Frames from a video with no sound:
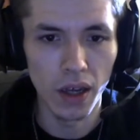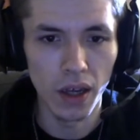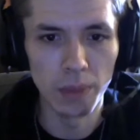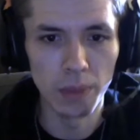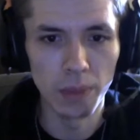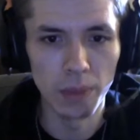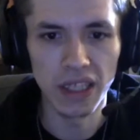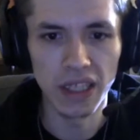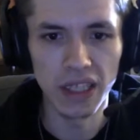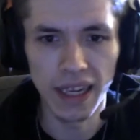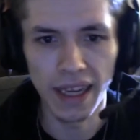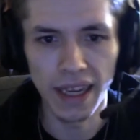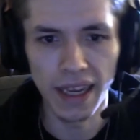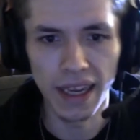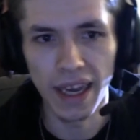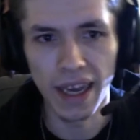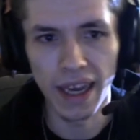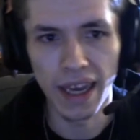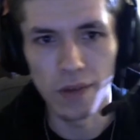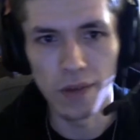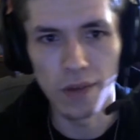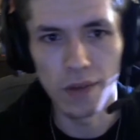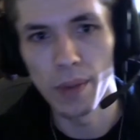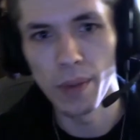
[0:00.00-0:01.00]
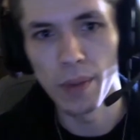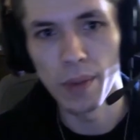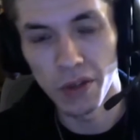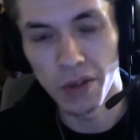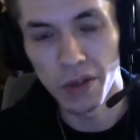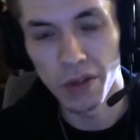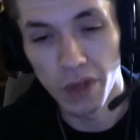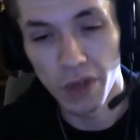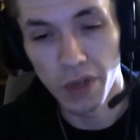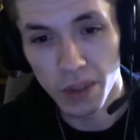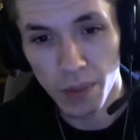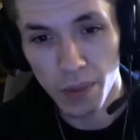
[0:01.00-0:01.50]
Today I have one of my good
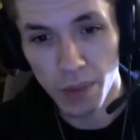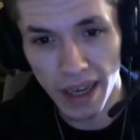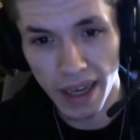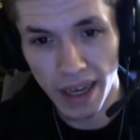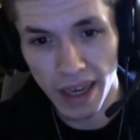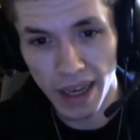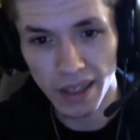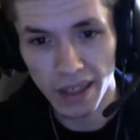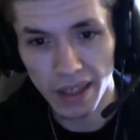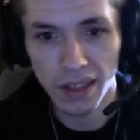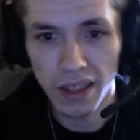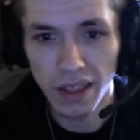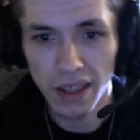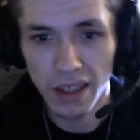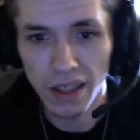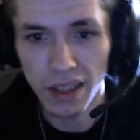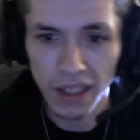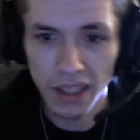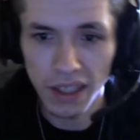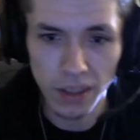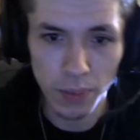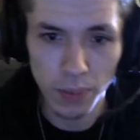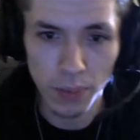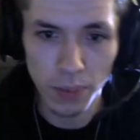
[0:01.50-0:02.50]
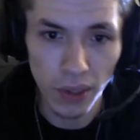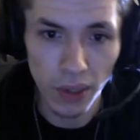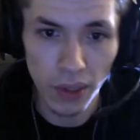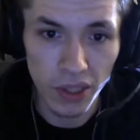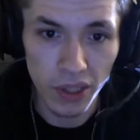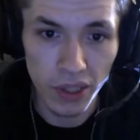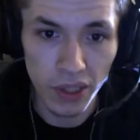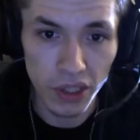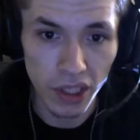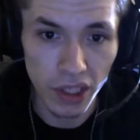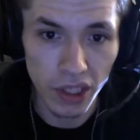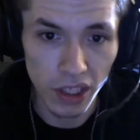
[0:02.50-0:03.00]
friends, Mac. He pretty
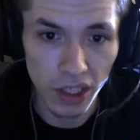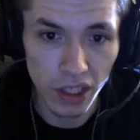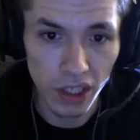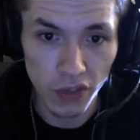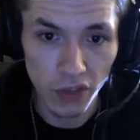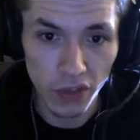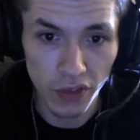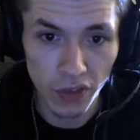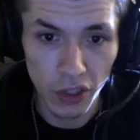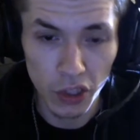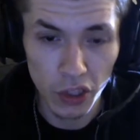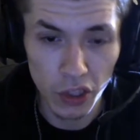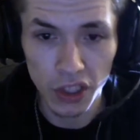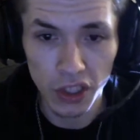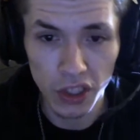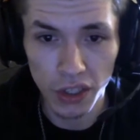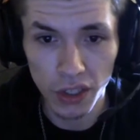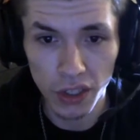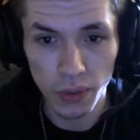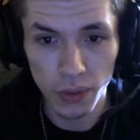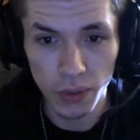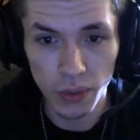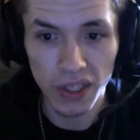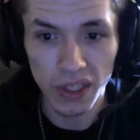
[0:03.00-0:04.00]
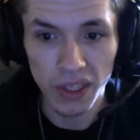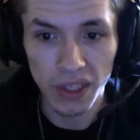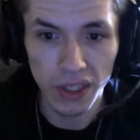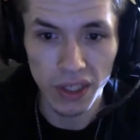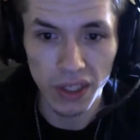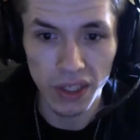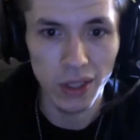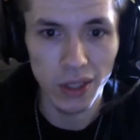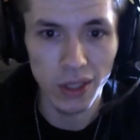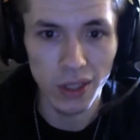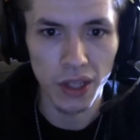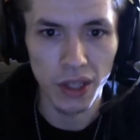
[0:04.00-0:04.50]
much just finished the series recently,
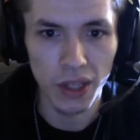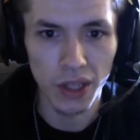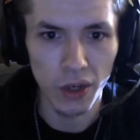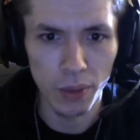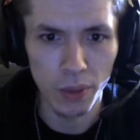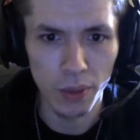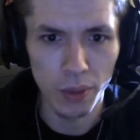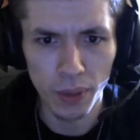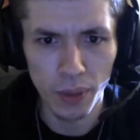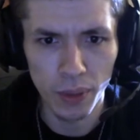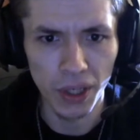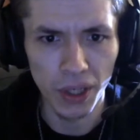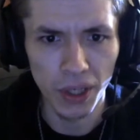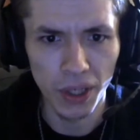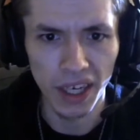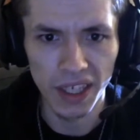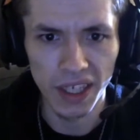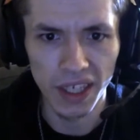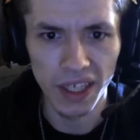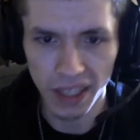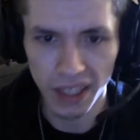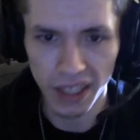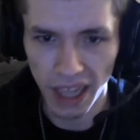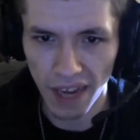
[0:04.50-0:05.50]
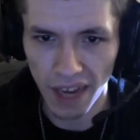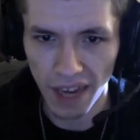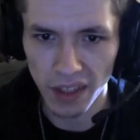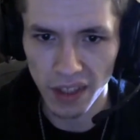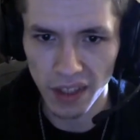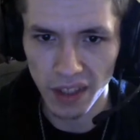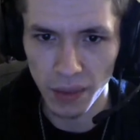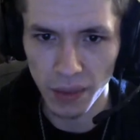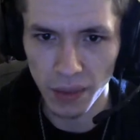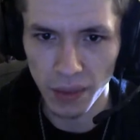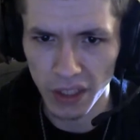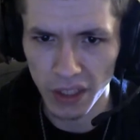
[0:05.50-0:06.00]
so I thought it would be a pretty good idea to have
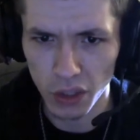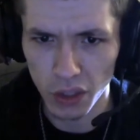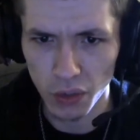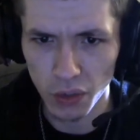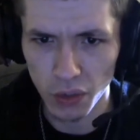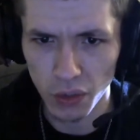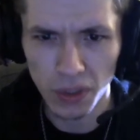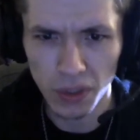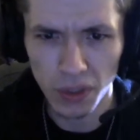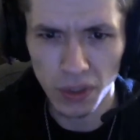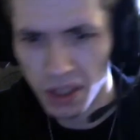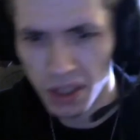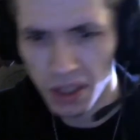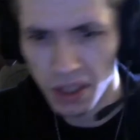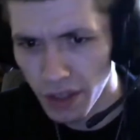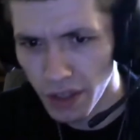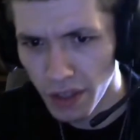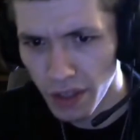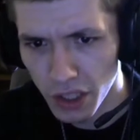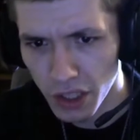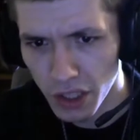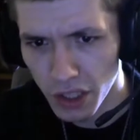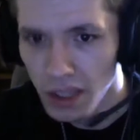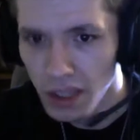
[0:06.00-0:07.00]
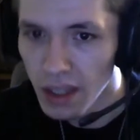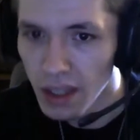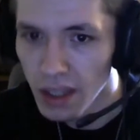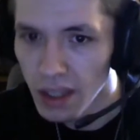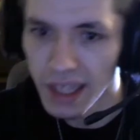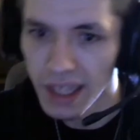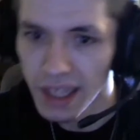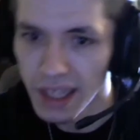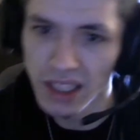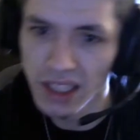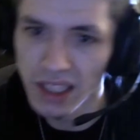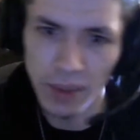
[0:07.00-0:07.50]
somebody that just recently finished it
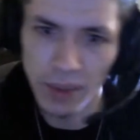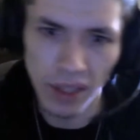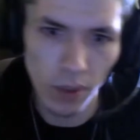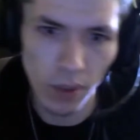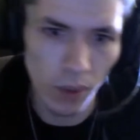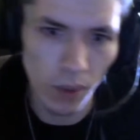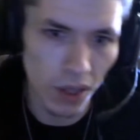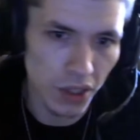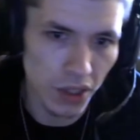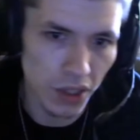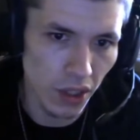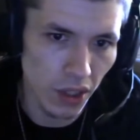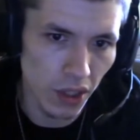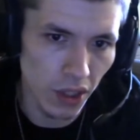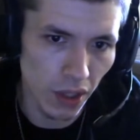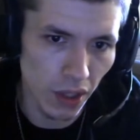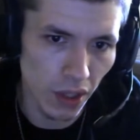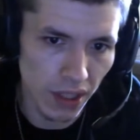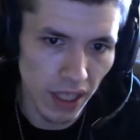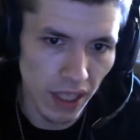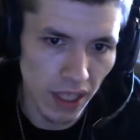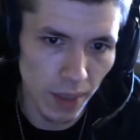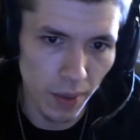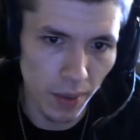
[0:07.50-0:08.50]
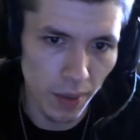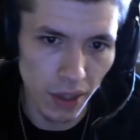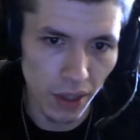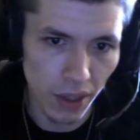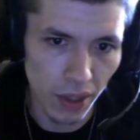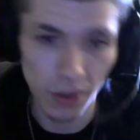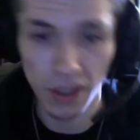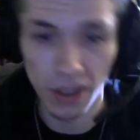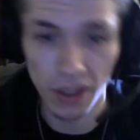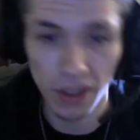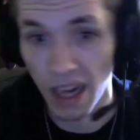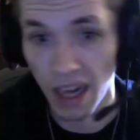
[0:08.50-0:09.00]
and somebody that watched it a long time ago.
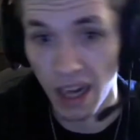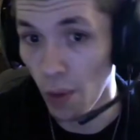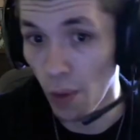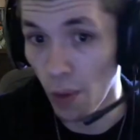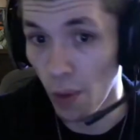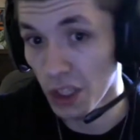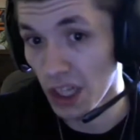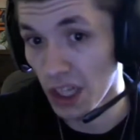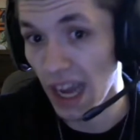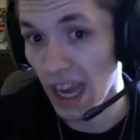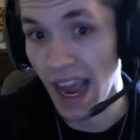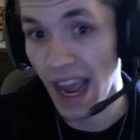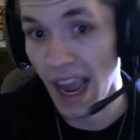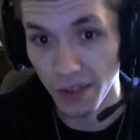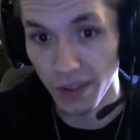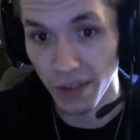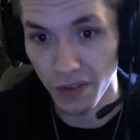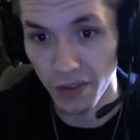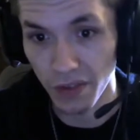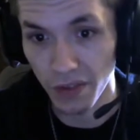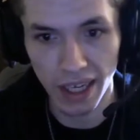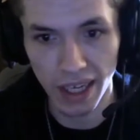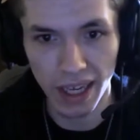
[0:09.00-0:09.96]
And I watch it actively.